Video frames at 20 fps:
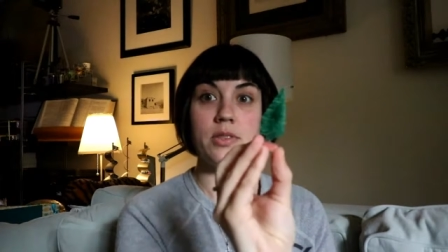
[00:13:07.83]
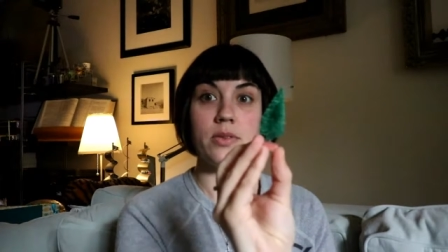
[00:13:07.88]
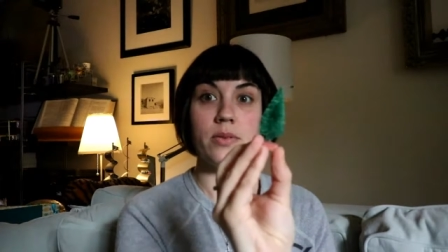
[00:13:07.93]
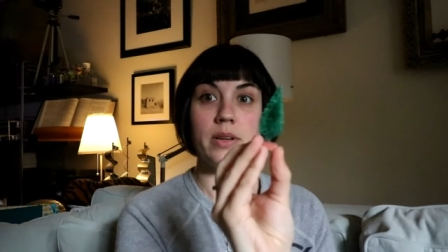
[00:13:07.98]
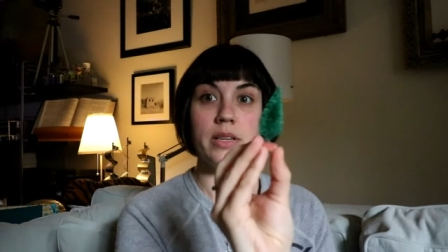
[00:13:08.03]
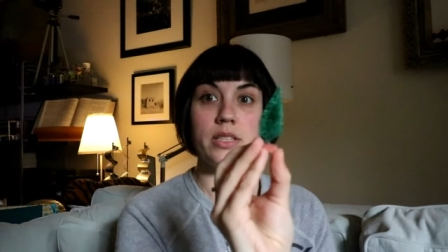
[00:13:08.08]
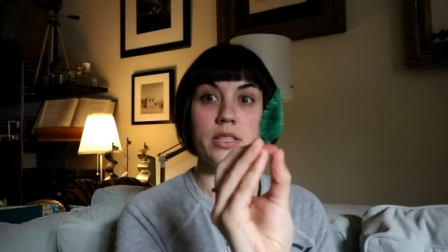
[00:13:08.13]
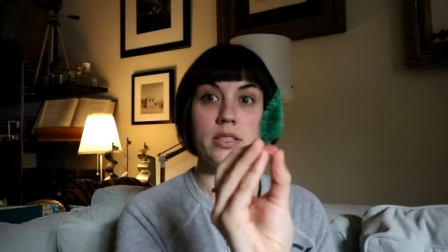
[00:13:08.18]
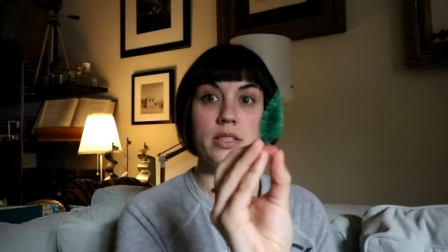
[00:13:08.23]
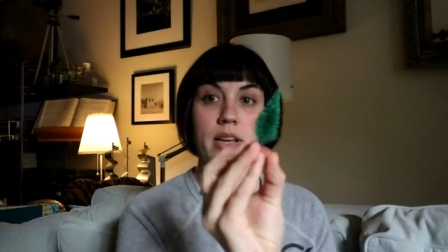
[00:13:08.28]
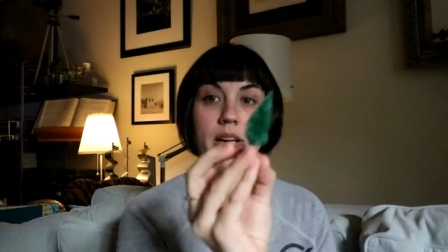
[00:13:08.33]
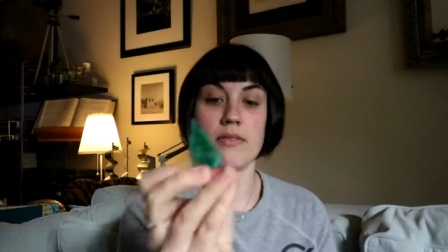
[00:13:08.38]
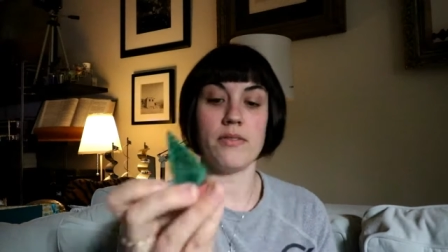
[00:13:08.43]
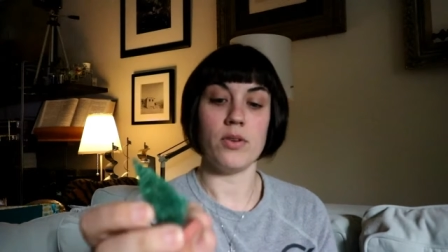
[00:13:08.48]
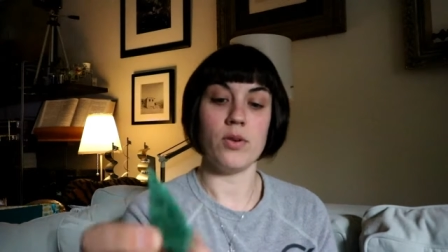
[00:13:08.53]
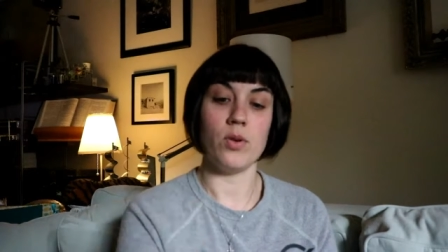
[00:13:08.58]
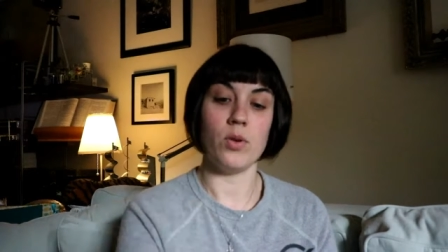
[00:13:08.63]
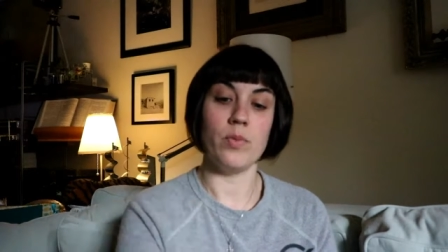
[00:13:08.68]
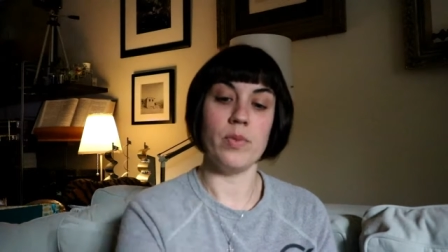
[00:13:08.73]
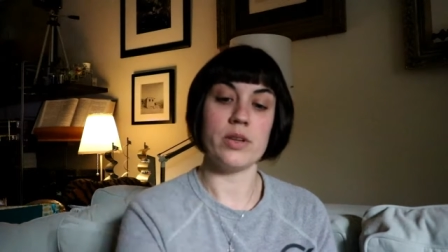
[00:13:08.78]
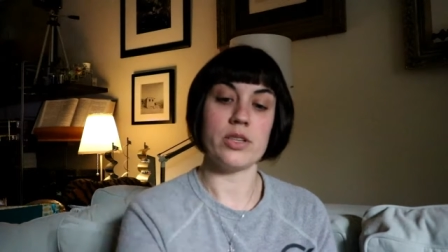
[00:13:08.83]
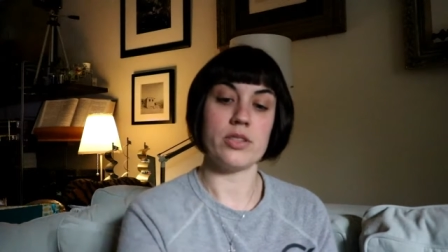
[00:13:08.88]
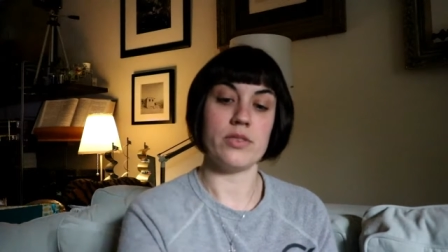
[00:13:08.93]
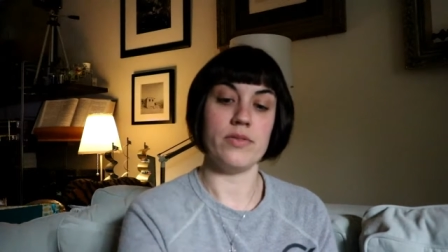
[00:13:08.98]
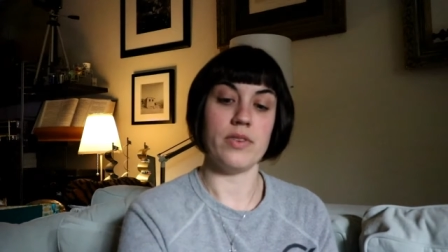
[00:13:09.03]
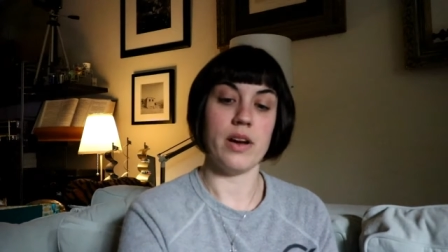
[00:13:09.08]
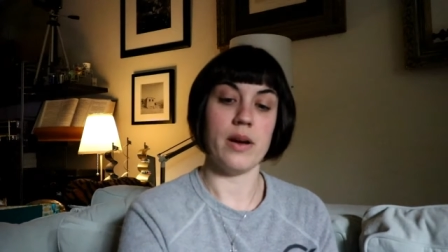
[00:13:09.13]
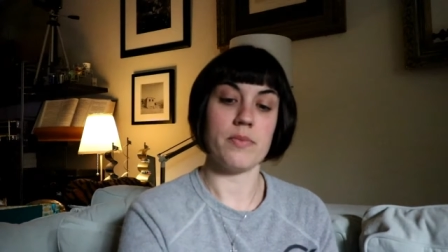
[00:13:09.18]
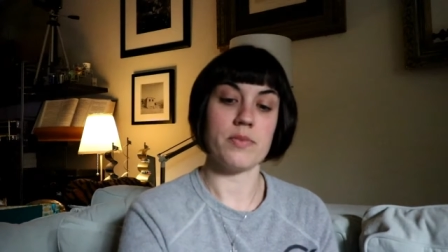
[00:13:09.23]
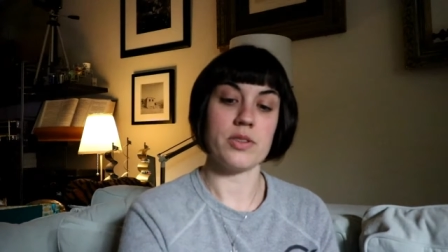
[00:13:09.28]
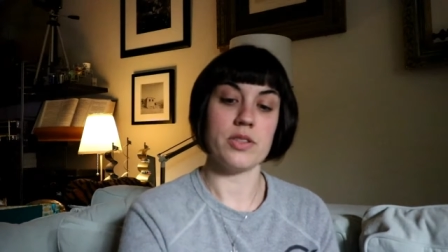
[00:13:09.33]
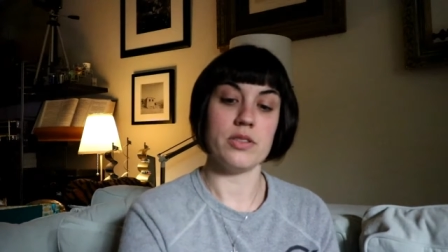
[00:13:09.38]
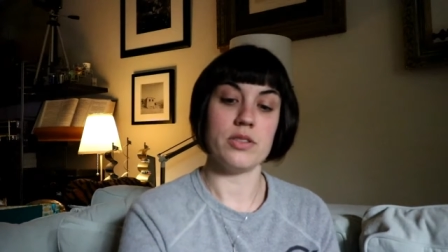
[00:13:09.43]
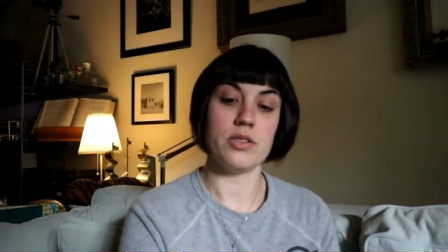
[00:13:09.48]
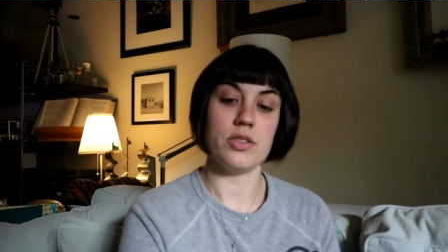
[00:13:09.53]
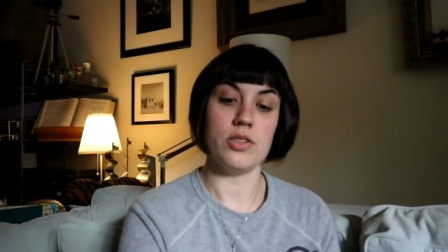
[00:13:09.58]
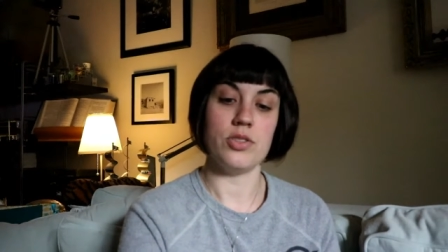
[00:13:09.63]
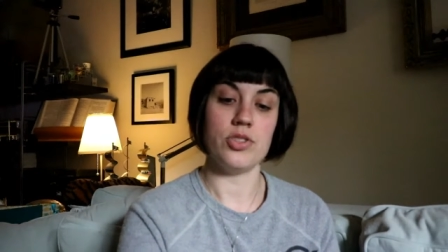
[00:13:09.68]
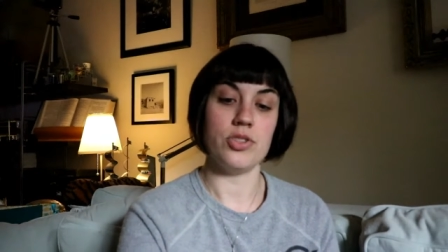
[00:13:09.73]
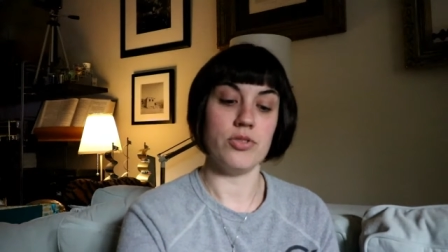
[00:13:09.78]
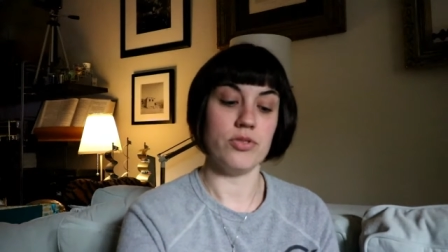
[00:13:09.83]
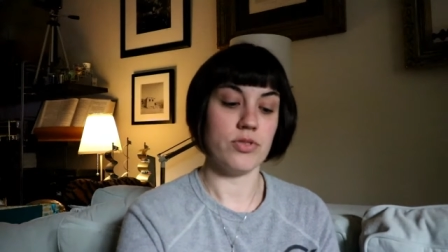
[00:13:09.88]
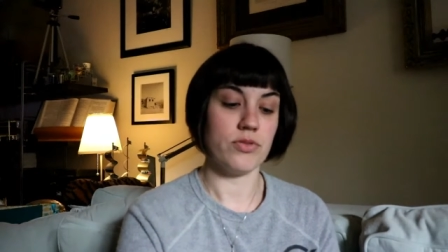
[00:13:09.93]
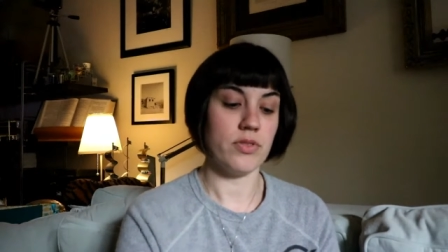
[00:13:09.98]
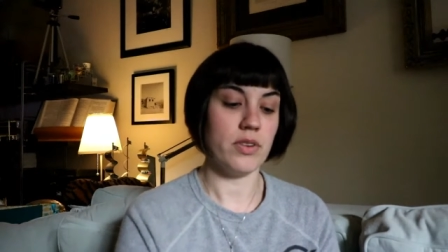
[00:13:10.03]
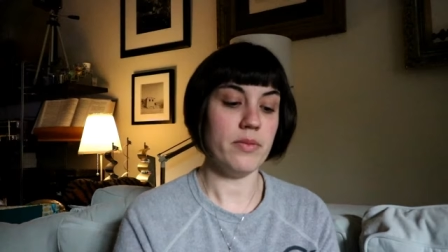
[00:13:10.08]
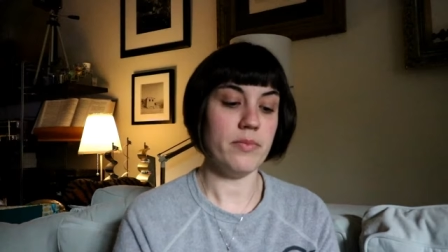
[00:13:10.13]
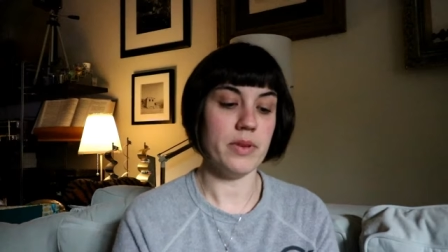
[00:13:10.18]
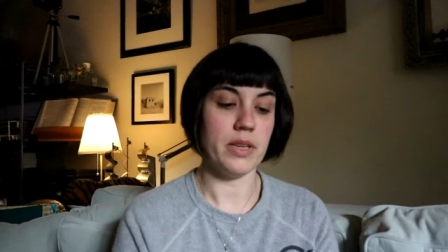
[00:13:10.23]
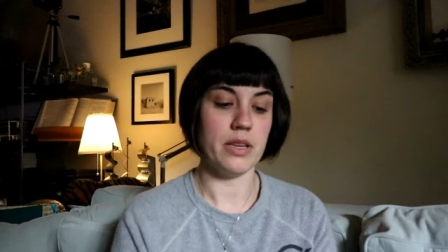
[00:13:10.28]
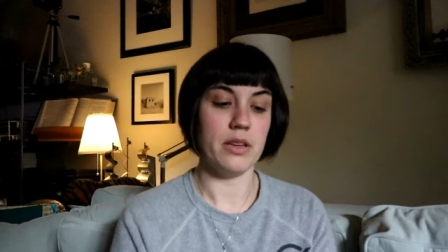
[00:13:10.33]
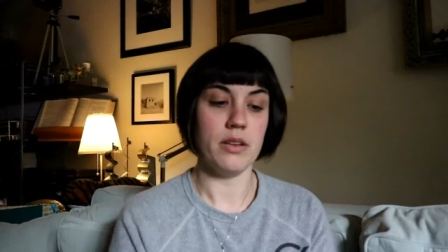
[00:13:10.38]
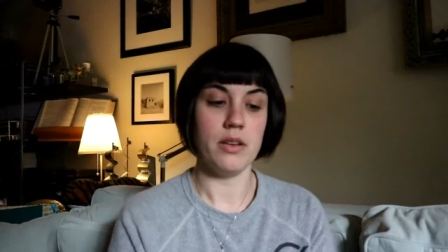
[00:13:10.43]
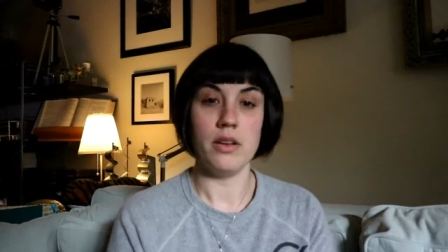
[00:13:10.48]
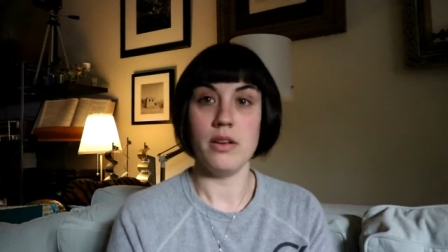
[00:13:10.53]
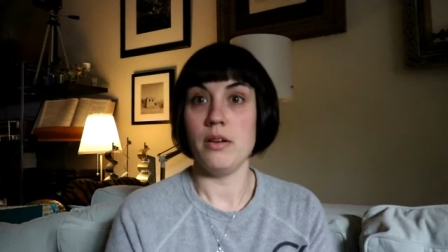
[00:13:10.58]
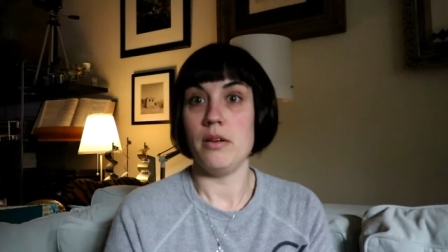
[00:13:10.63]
So I just have a whole bunch of options to choose from and